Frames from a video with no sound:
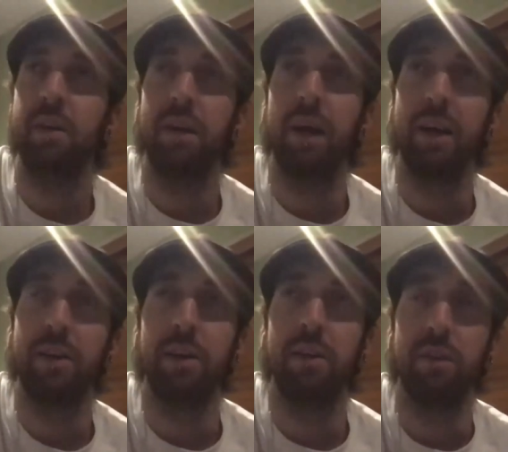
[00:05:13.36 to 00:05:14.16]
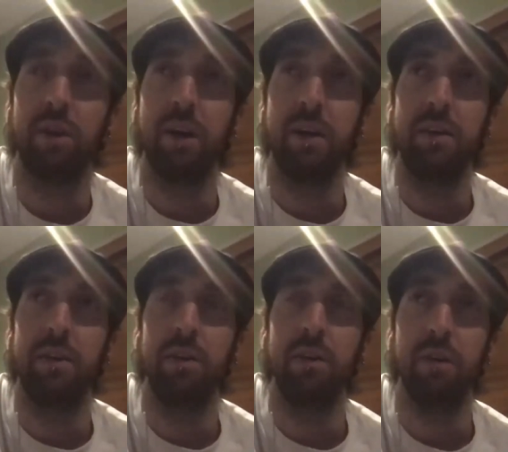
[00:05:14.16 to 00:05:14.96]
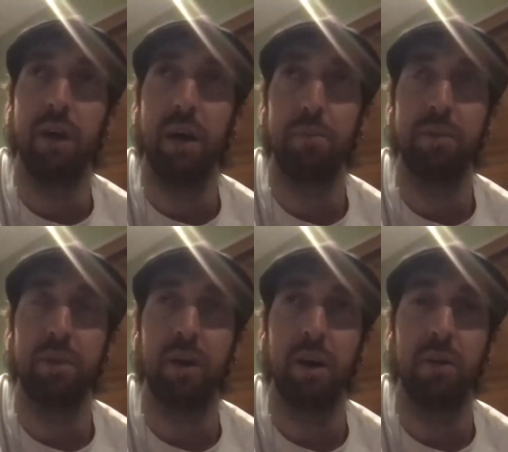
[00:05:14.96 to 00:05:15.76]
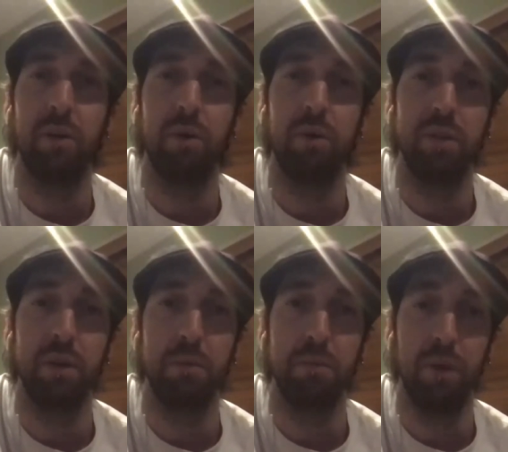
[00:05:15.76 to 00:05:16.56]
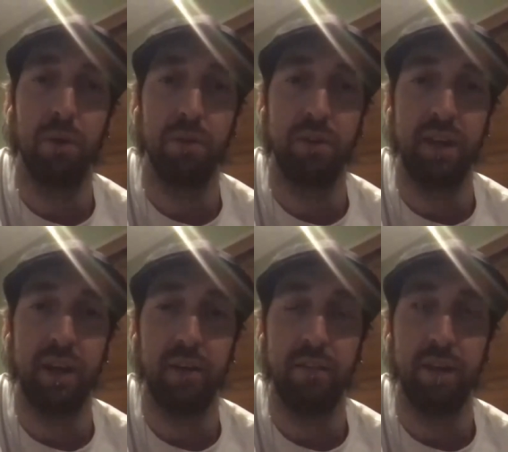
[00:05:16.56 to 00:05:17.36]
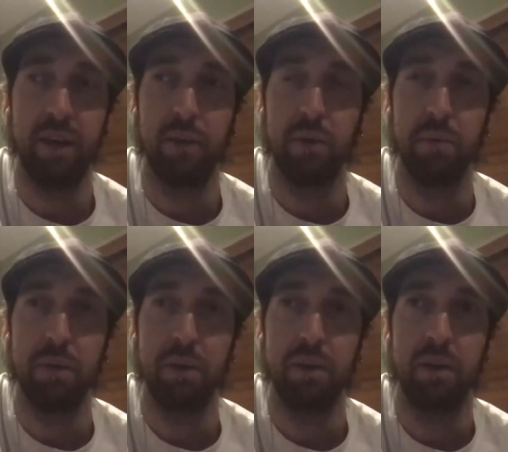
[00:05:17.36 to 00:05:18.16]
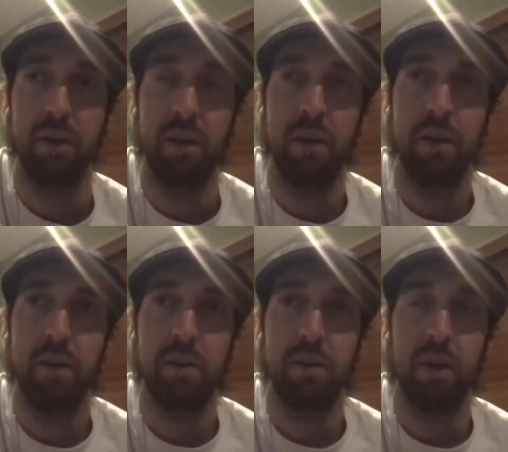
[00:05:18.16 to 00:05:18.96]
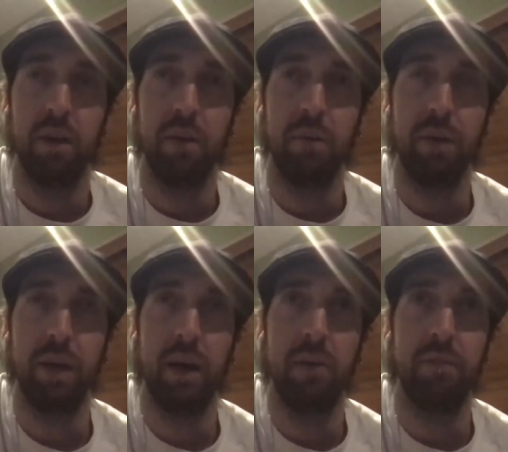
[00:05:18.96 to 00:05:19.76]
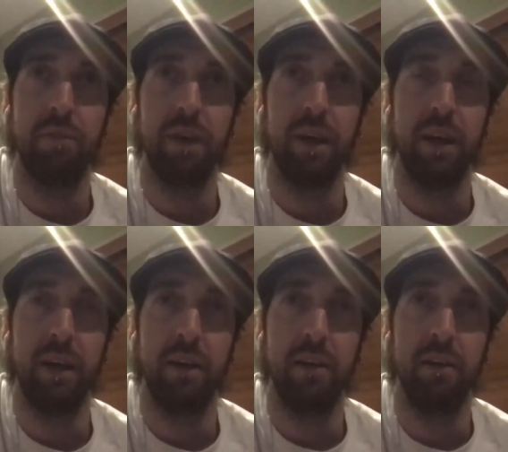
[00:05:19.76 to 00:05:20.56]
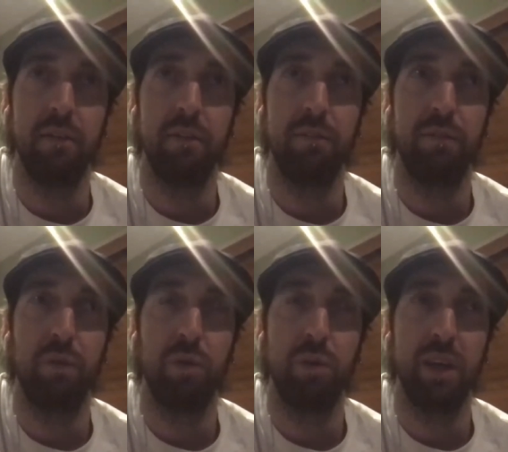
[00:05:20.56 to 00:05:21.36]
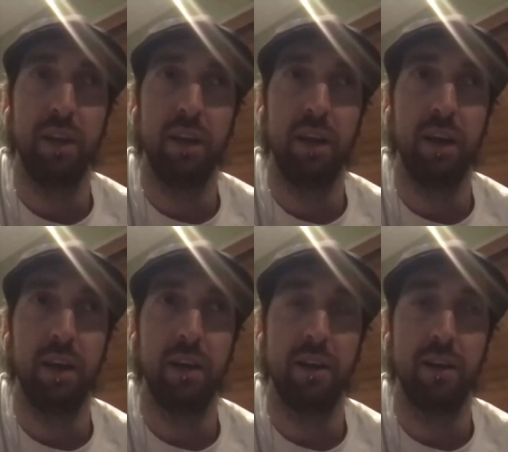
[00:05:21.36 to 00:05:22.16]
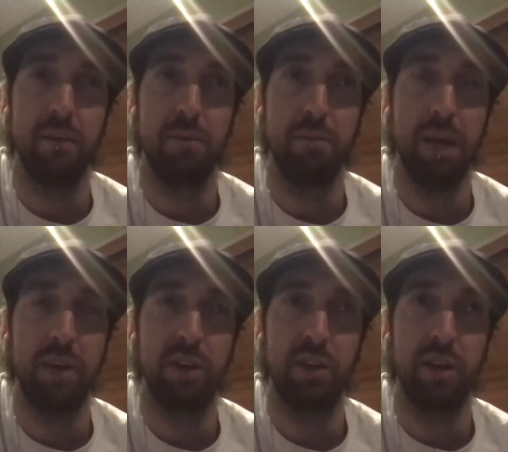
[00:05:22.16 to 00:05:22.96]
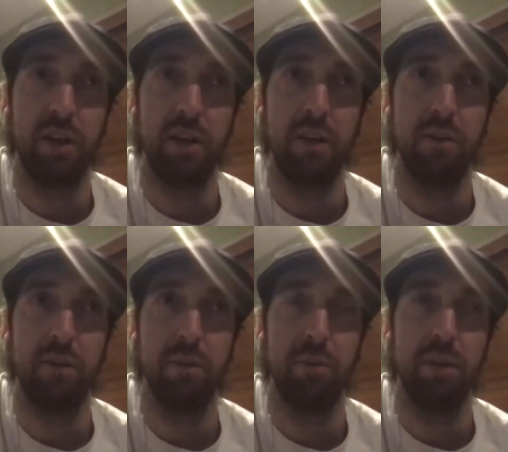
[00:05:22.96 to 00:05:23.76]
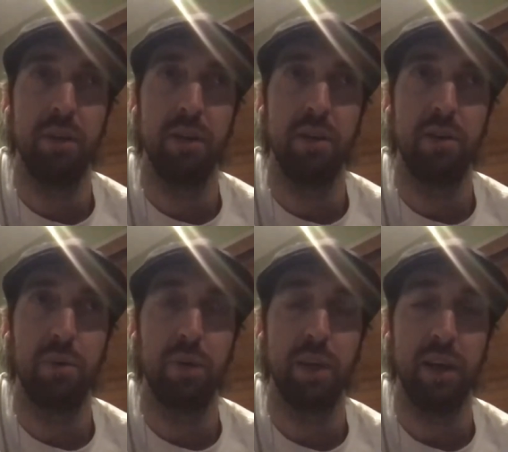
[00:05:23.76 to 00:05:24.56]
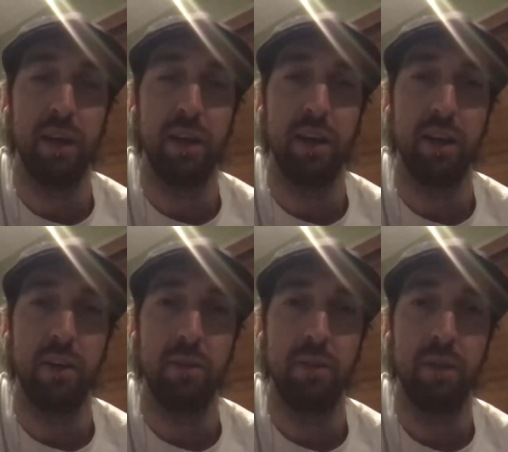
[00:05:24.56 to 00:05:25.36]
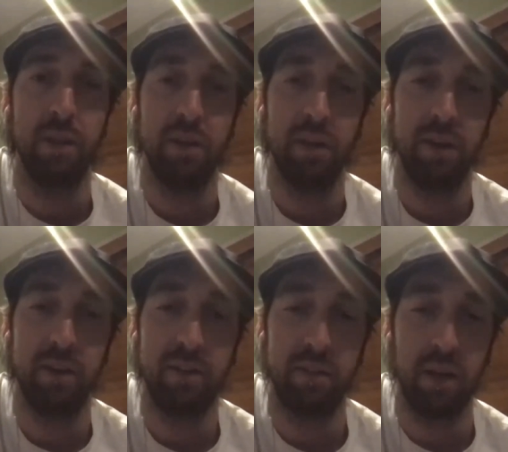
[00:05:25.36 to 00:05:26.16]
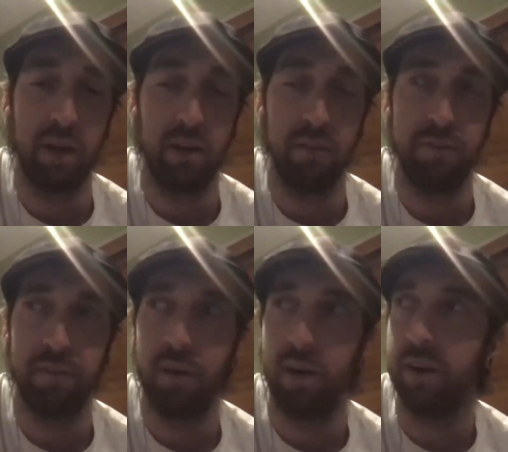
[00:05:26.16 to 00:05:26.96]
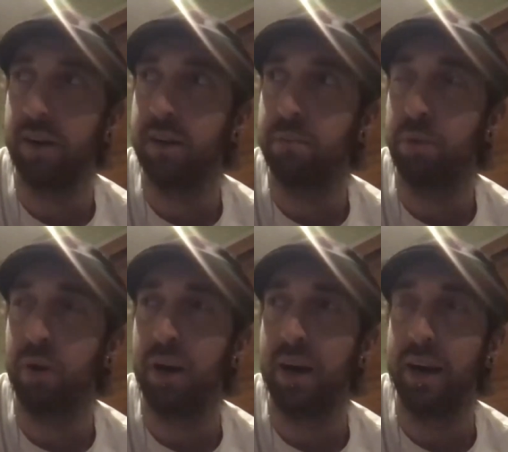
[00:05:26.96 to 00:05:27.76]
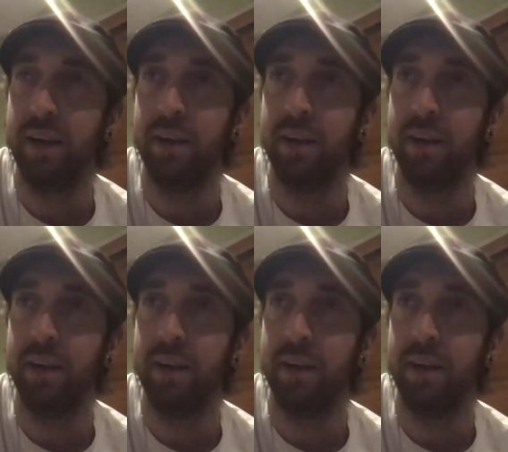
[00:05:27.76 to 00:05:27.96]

actually decided to upcycle some old dairy vat equipment. So we have a 14 hect mash tun with a 20 hect kettle. It's uh, fired by